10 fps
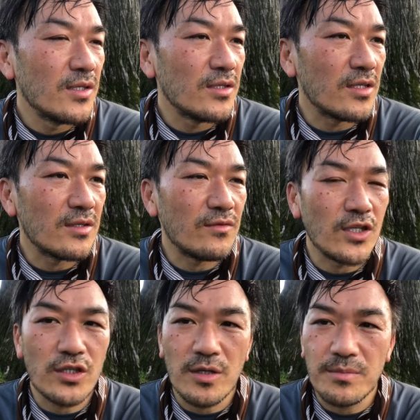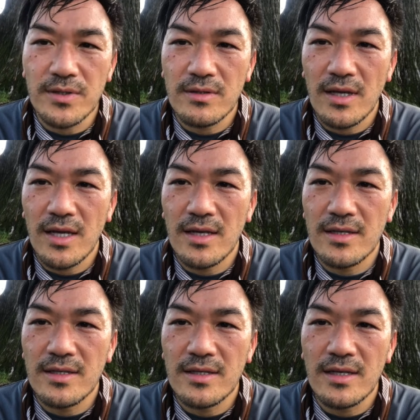just friendships,
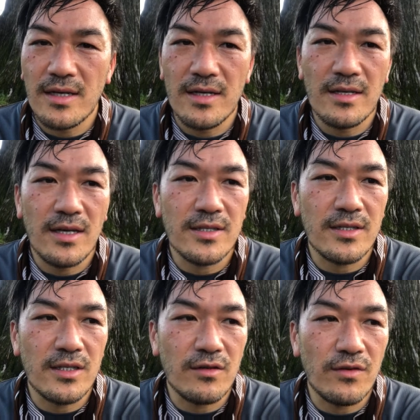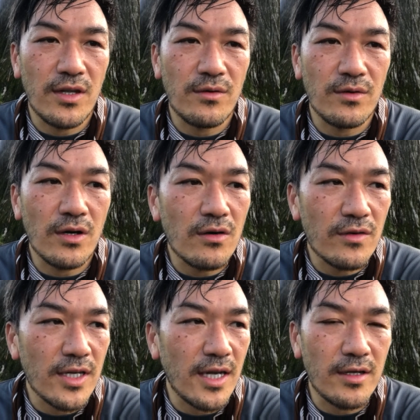and lost a dear friend through COVID.